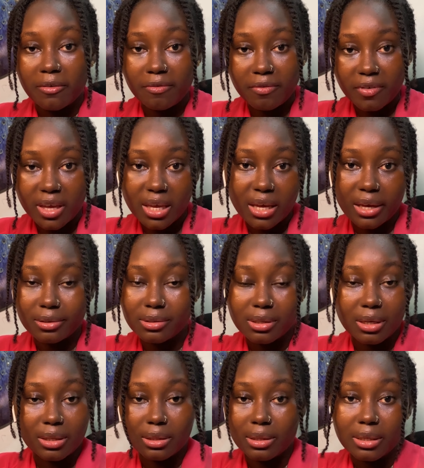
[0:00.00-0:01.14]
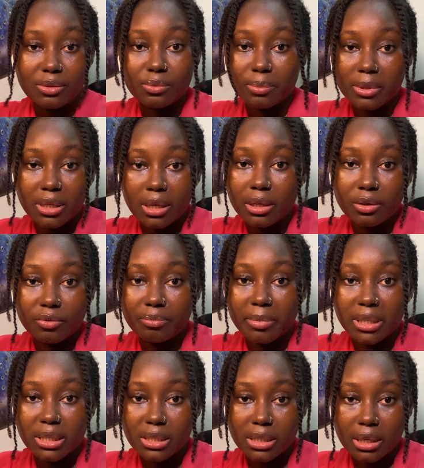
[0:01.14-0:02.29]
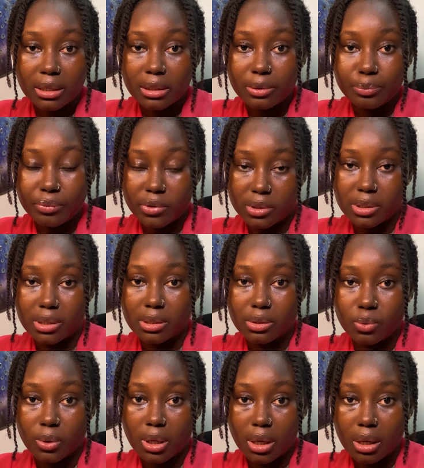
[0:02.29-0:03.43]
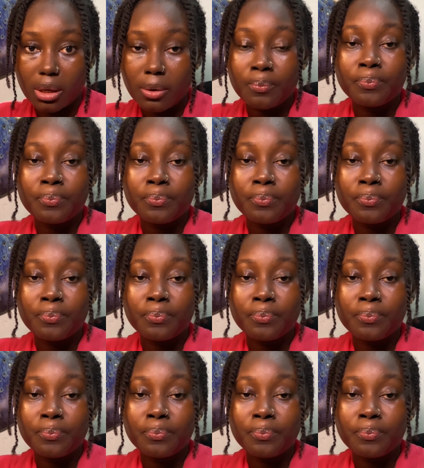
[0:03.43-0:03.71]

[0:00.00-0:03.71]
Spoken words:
fingers, and that will be the end of my detangling process, okay?